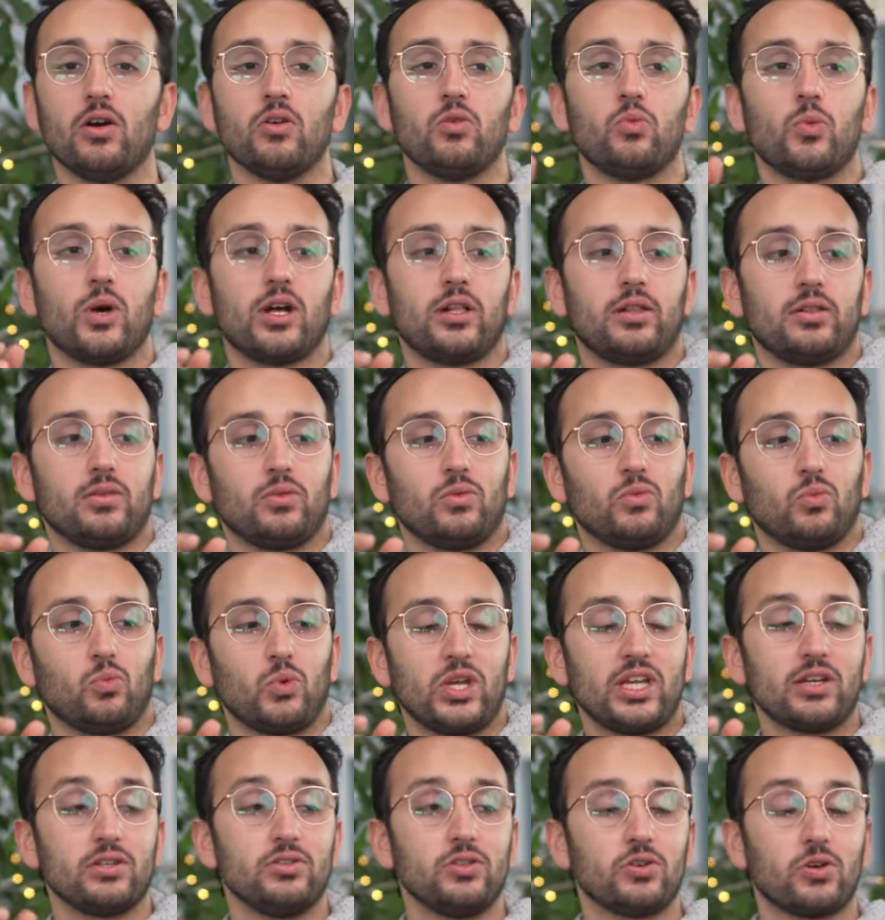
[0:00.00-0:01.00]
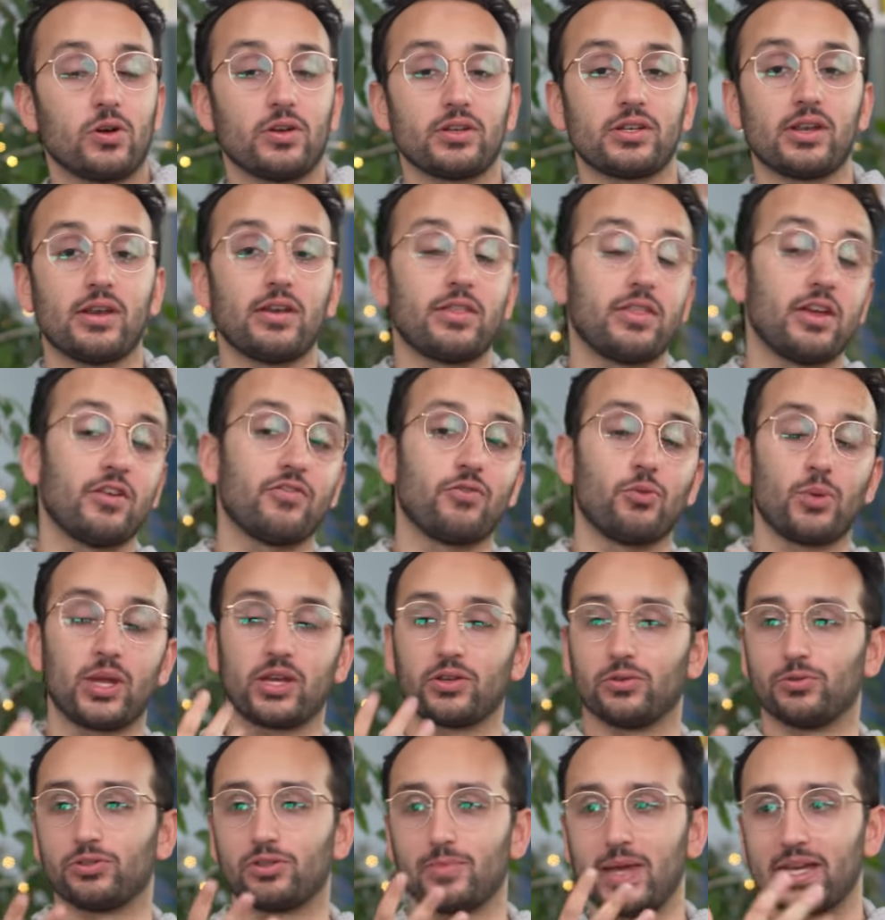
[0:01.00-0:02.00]
oh, well, we can do content, therefore we
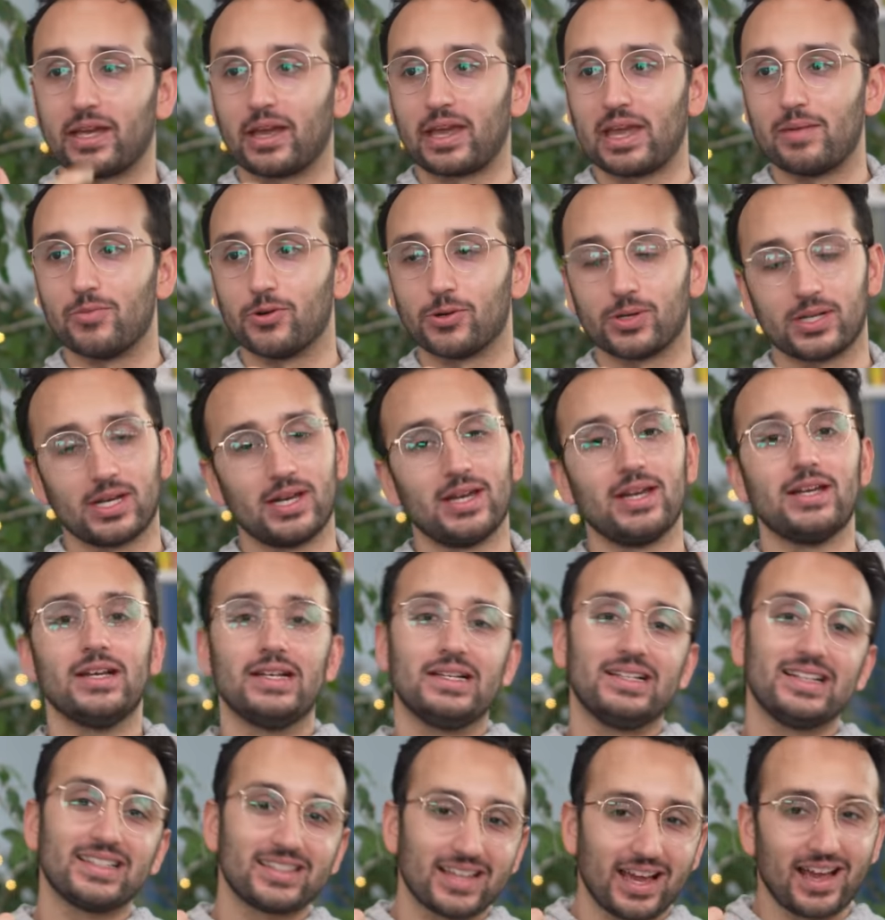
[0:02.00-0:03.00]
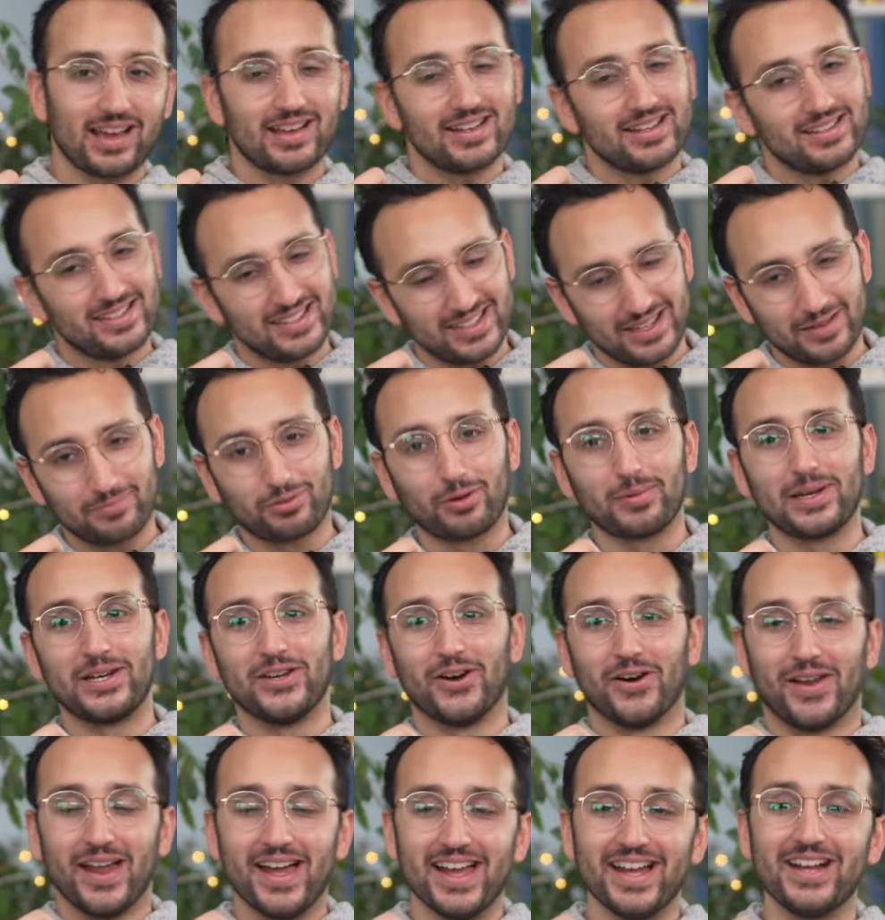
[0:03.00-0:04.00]
can also make a keyboard. It's like, probably
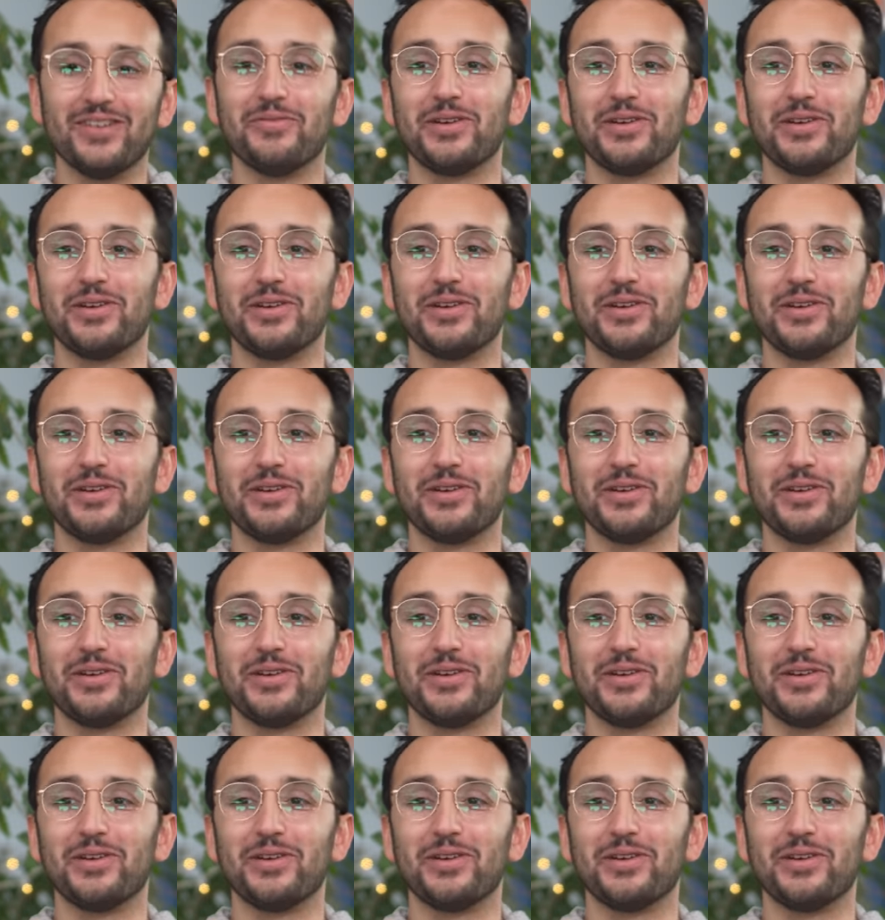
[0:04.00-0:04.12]
not.